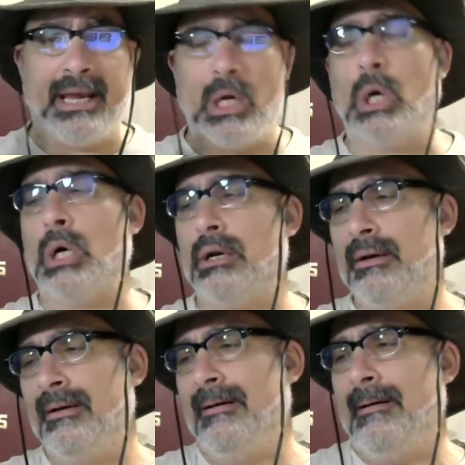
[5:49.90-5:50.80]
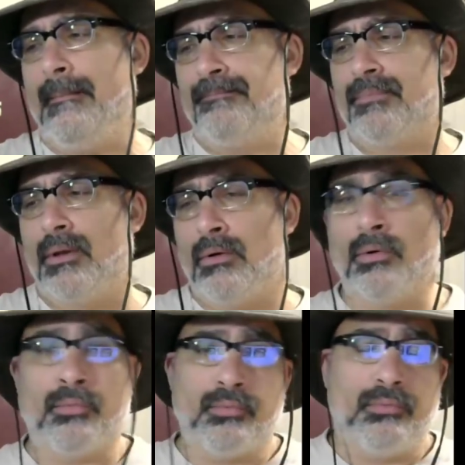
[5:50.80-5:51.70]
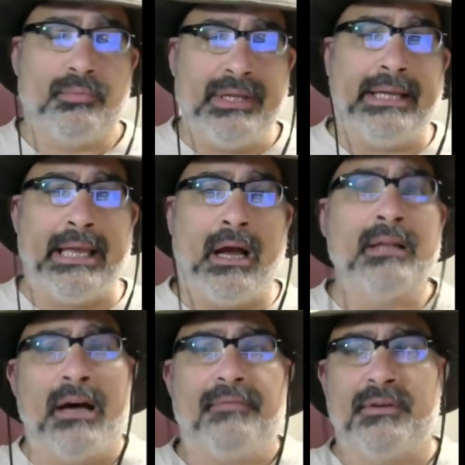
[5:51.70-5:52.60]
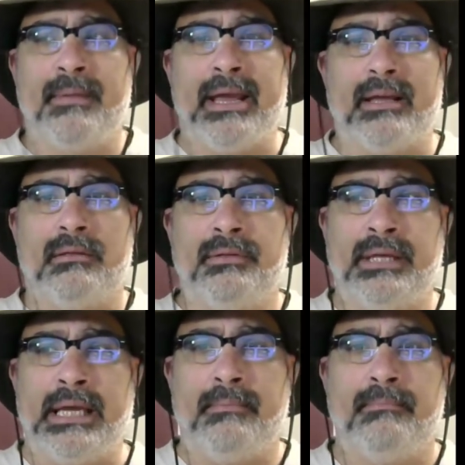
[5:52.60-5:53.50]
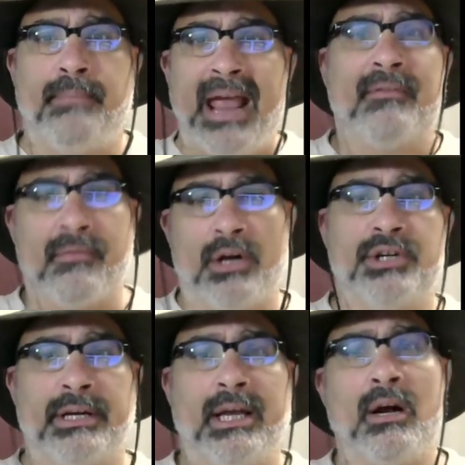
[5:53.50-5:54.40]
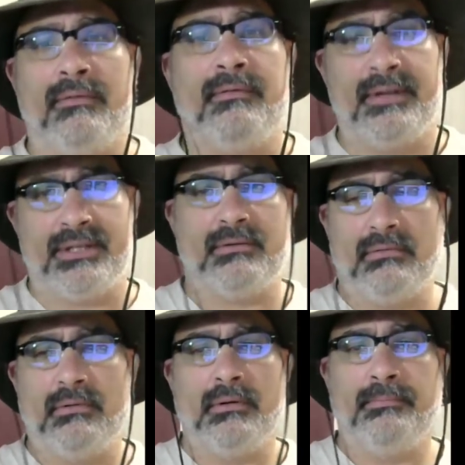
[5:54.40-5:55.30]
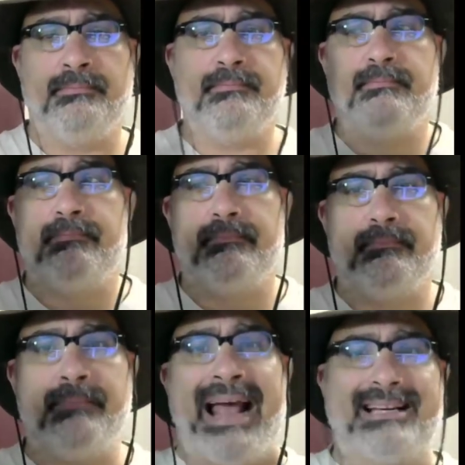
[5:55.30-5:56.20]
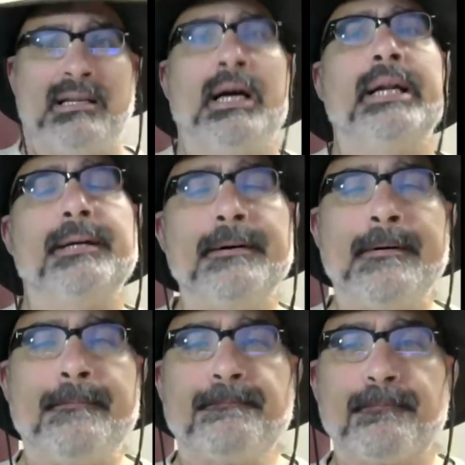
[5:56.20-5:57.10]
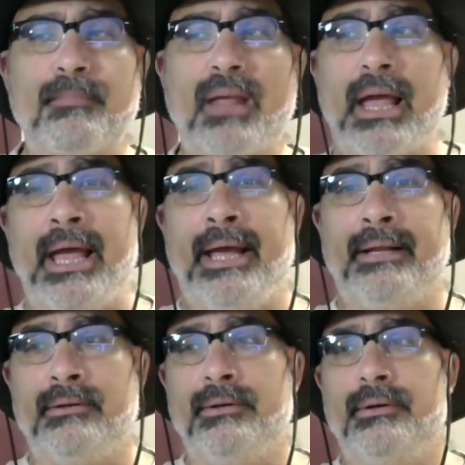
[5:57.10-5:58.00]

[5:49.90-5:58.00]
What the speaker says: hurt, or really enough to make the Bank of Russia get off of its backside and